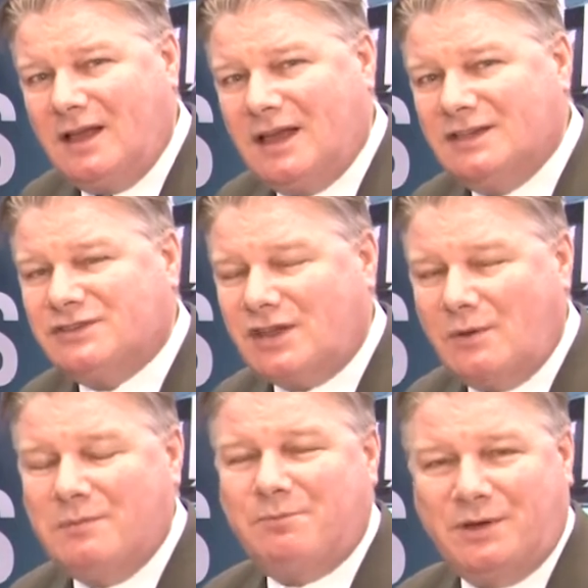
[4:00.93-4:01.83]
is
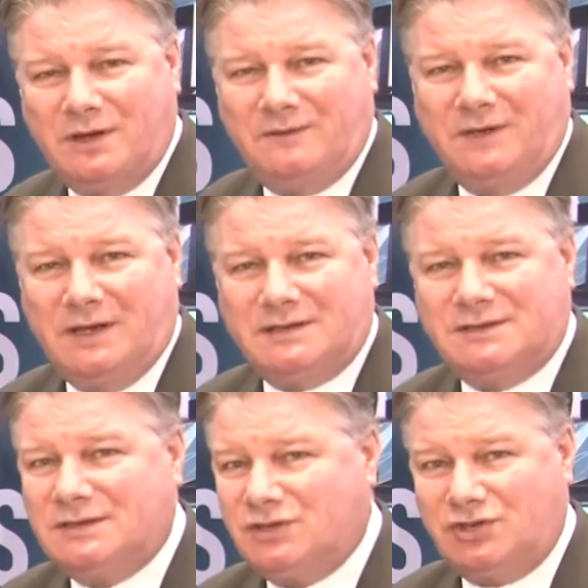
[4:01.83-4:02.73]
so impervious
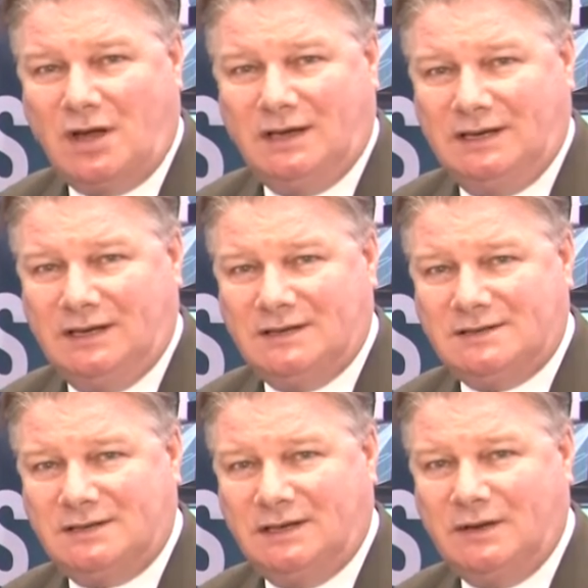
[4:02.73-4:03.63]
to
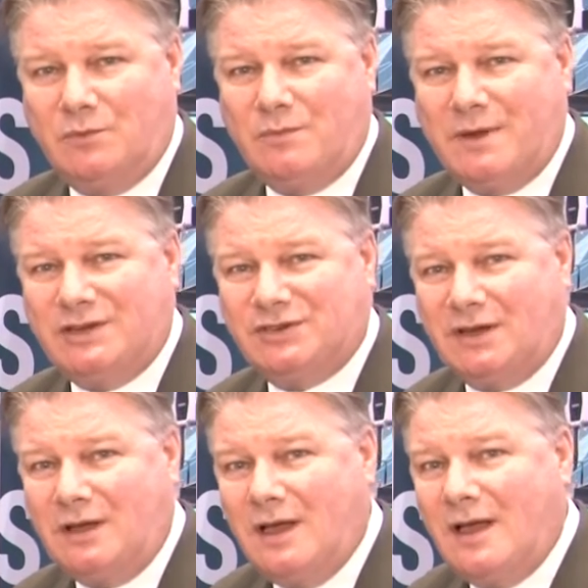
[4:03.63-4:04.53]
shininess that it will
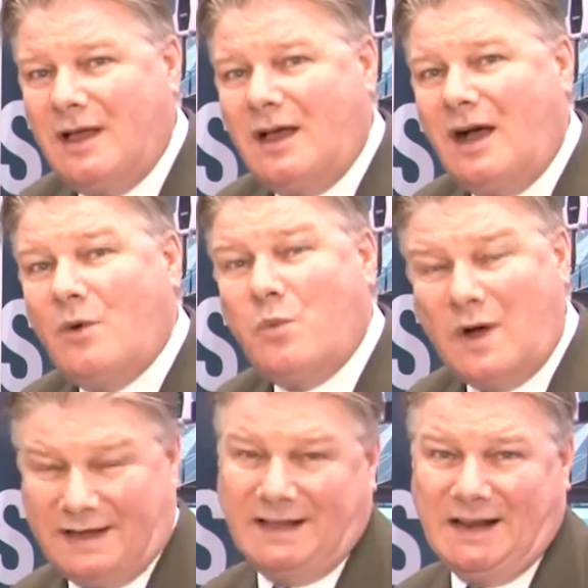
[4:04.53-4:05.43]
measure a
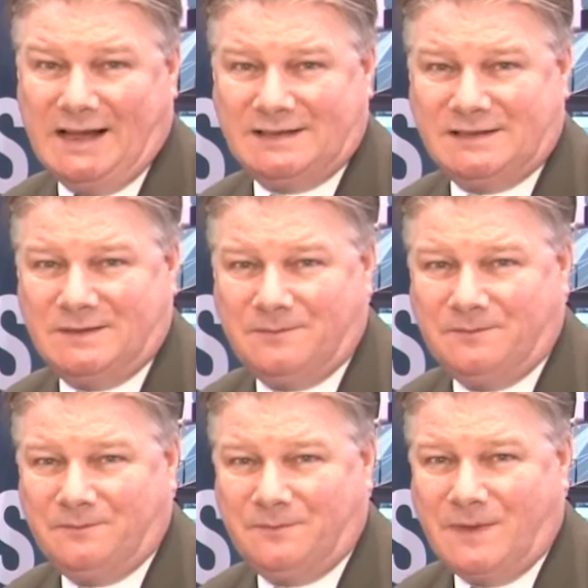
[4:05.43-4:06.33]
wine glass.
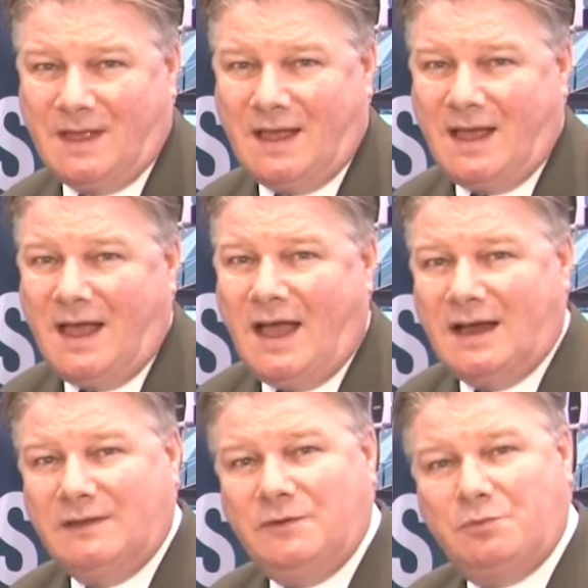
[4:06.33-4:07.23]

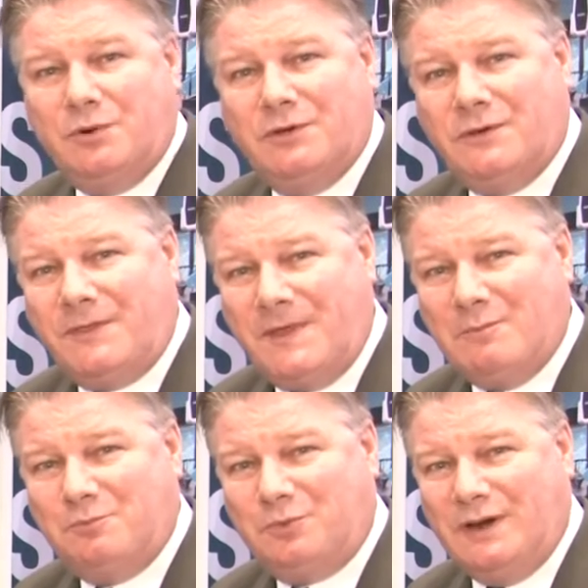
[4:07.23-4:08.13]
And if you put your
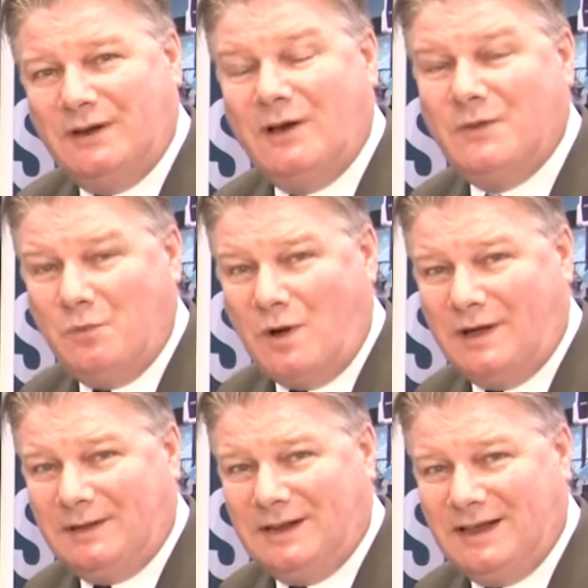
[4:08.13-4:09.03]
thumbprint on the
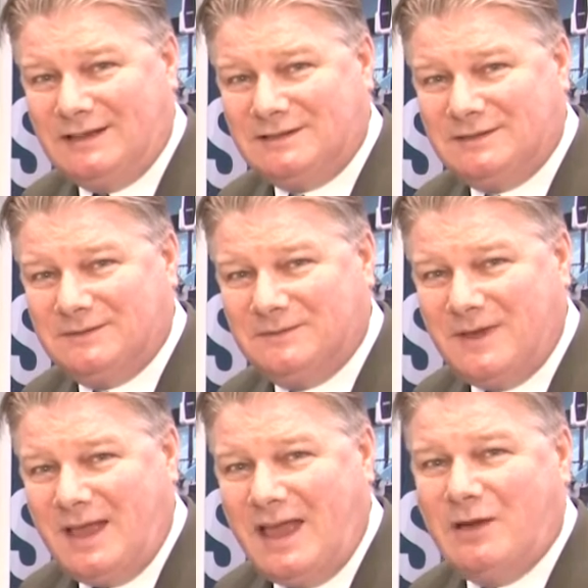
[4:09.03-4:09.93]
wine glass,
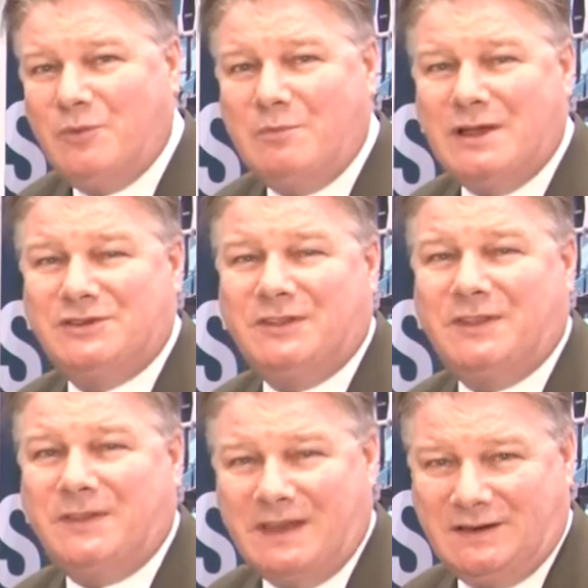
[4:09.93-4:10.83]
it will measure
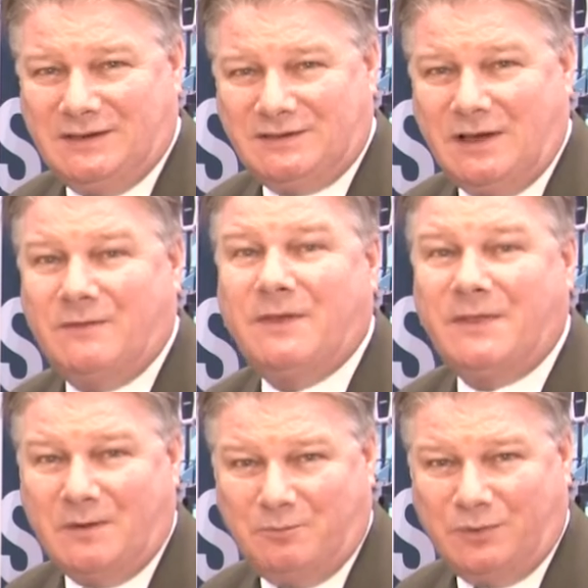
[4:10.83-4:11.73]
the thickness of the
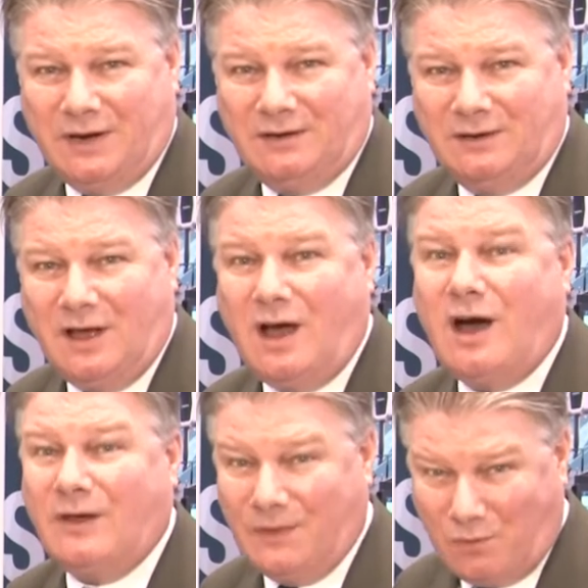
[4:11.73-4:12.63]
thumbprint
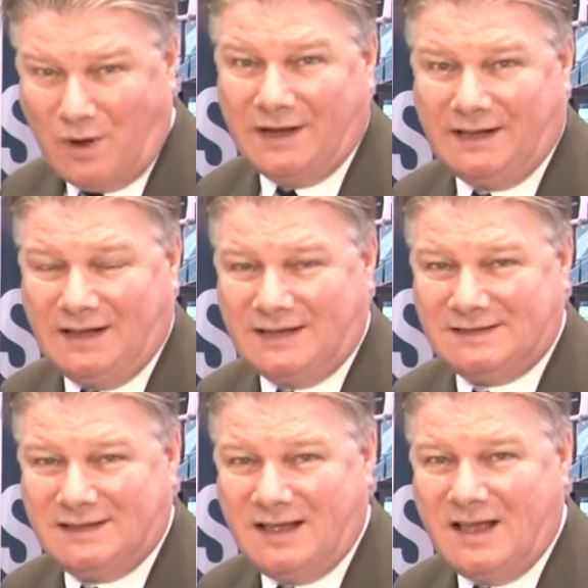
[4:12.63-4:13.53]
on the wine
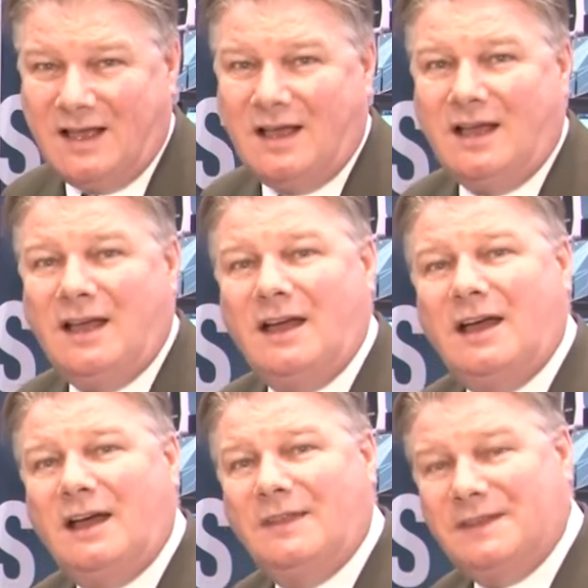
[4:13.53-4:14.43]
glass. And